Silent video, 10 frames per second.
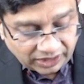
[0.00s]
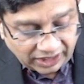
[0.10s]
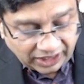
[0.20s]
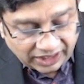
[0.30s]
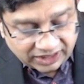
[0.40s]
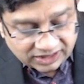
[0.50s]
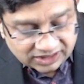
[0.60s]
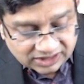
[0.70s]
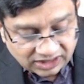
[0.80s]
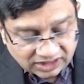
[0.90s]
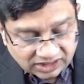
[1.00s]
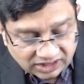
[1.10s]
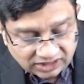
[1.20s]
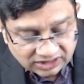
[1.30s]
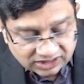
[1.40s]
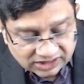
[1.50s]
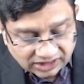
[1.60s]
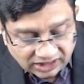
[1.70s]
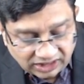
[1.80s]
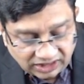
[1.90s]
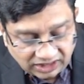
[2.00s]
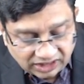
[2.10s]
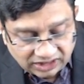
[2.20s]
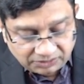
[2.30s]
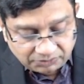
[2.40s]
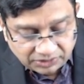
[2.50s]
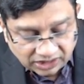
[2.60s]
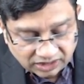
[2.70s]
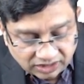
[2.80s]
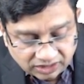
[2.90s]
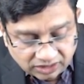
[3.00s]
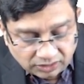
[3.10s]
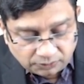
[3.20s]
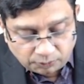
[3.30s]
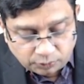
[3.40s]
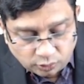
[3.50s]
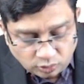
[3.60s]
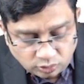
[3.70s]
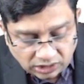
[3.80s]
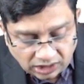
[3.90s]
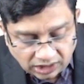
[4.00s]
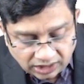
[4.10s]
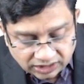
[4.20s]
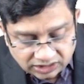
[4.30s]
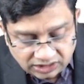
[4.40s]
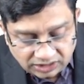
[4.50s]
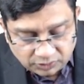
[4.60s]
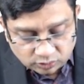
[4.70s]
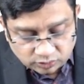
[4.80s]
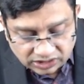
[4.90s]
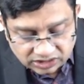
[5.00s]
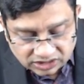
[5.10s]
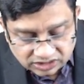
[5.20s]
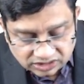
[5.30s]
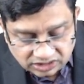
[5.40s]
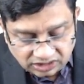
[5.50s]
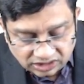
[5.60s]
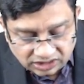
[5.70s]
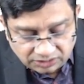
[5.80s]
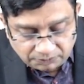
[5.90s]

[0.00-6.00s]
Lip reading: and sickle cell anemia, both are the mutations in the